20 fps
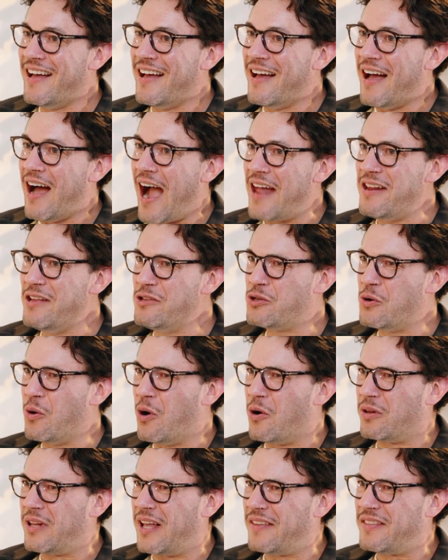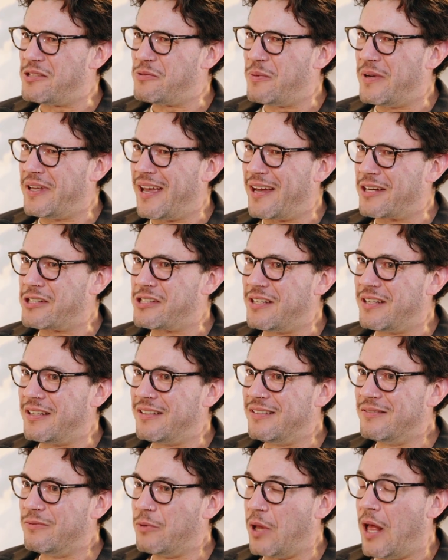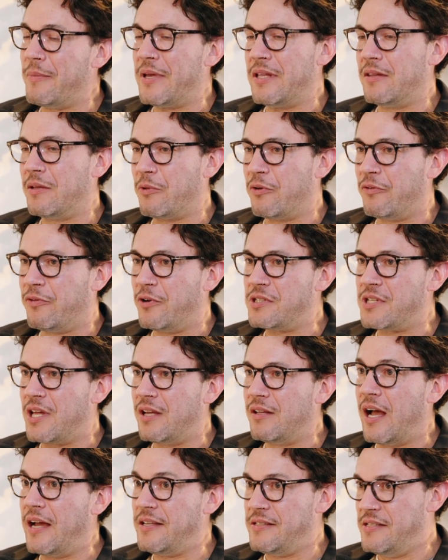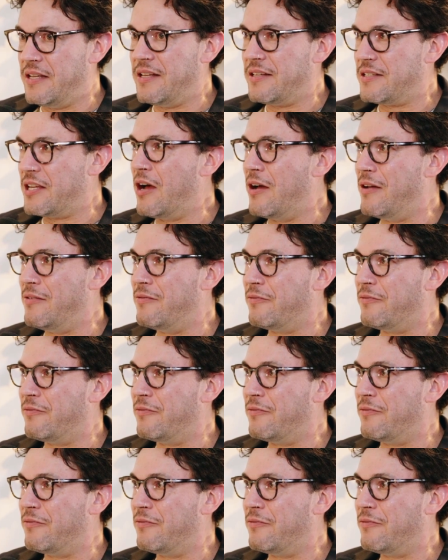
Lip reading: I didn't do a whole lot this week, actually. Well, I mean, let me rephrase that. I did a ton